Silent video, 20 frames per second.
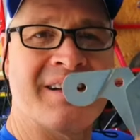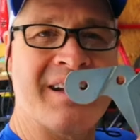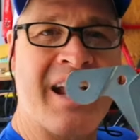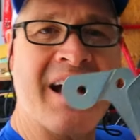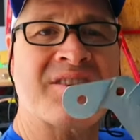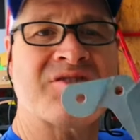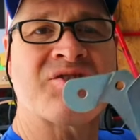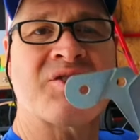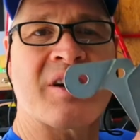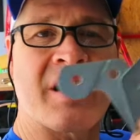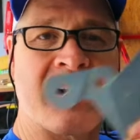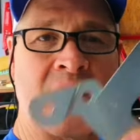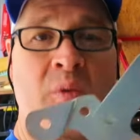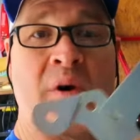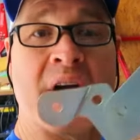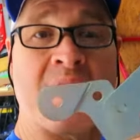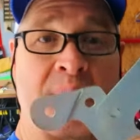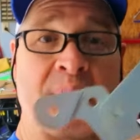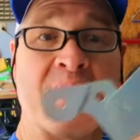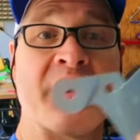Next, you're gonna
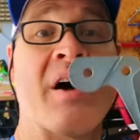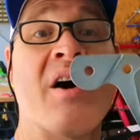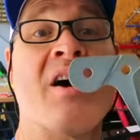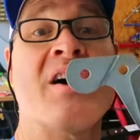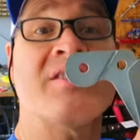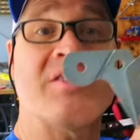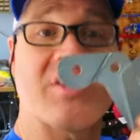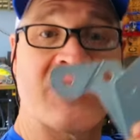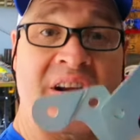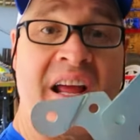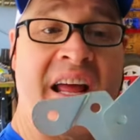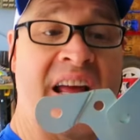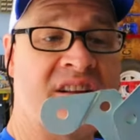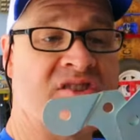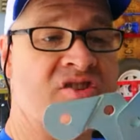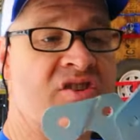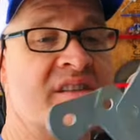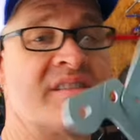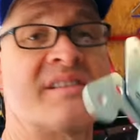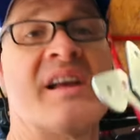wanna put on your
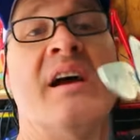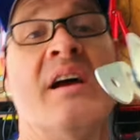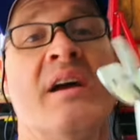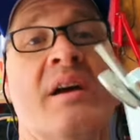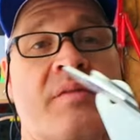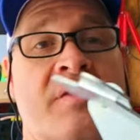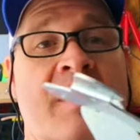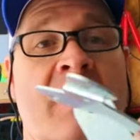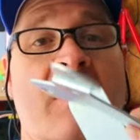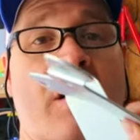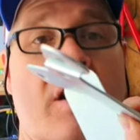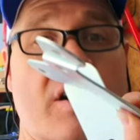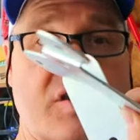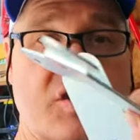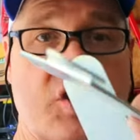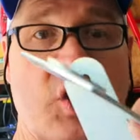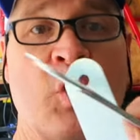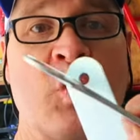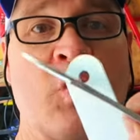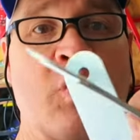hinges. There are
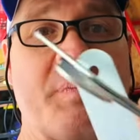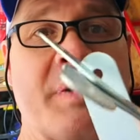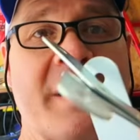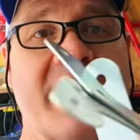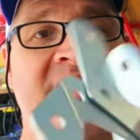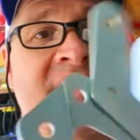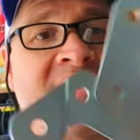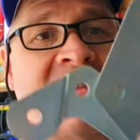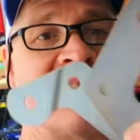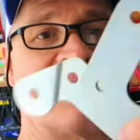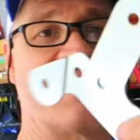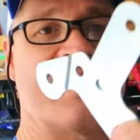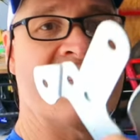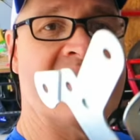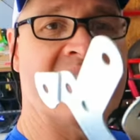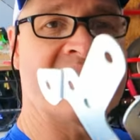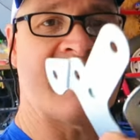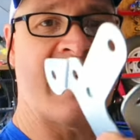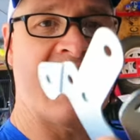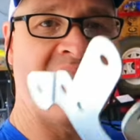two pieces to
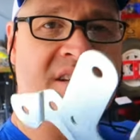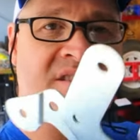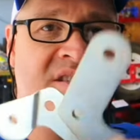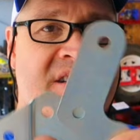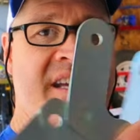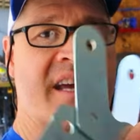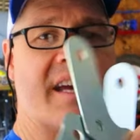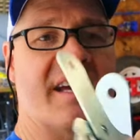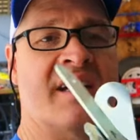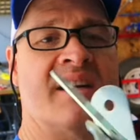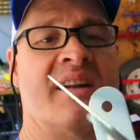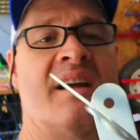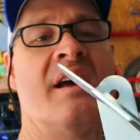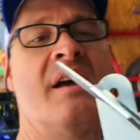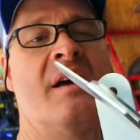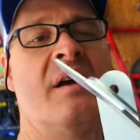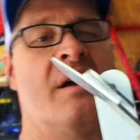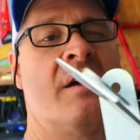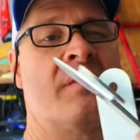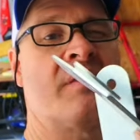this hinge kit.
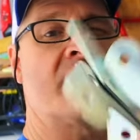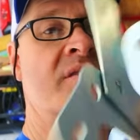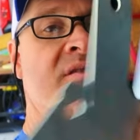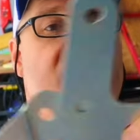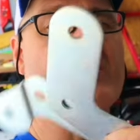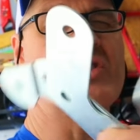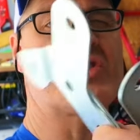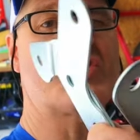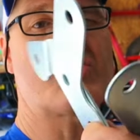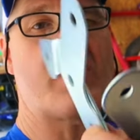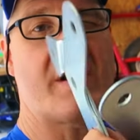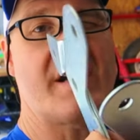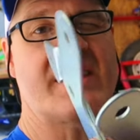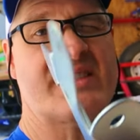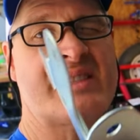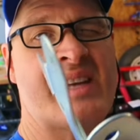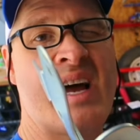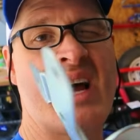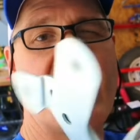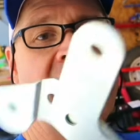There's a straight
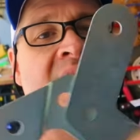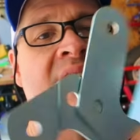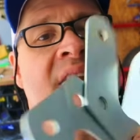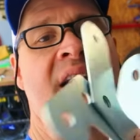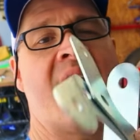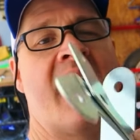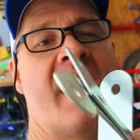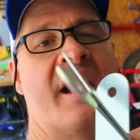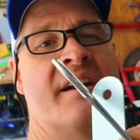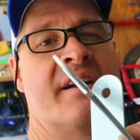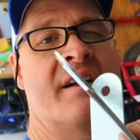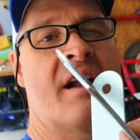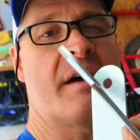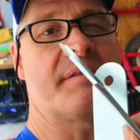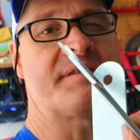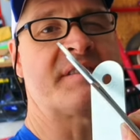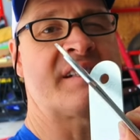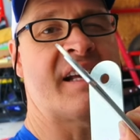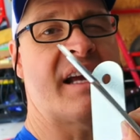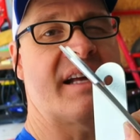side and an
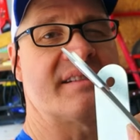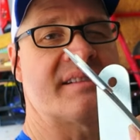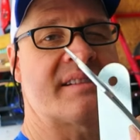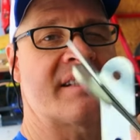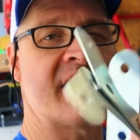offset